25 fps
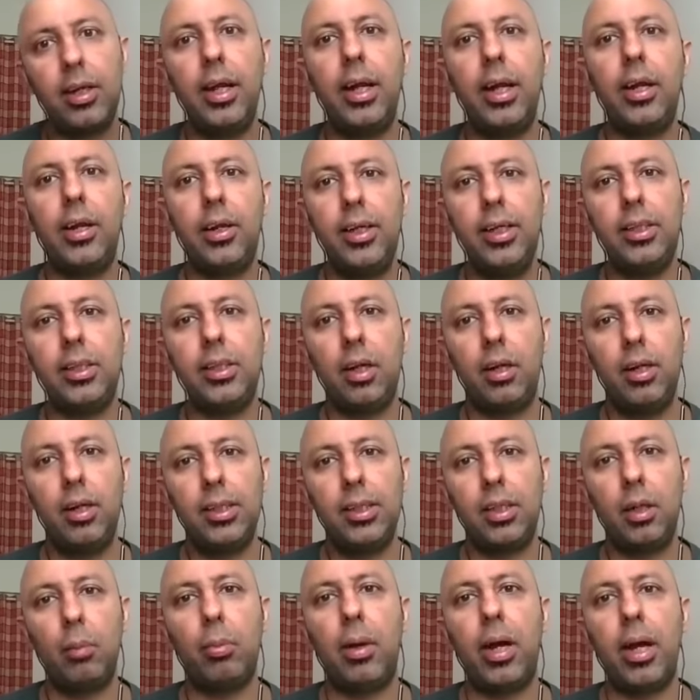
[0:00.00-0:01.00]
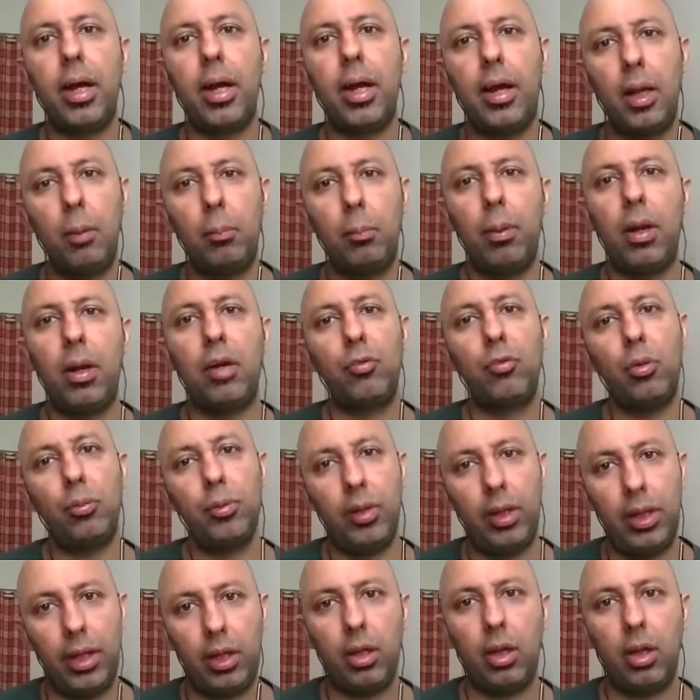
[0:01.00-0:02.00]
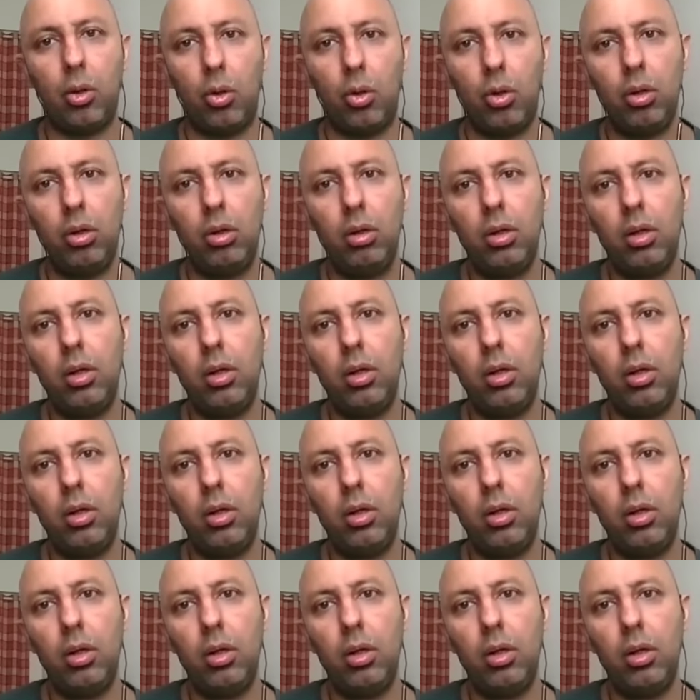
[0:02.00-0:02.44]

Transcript: get reach unless I buy high platforms later on,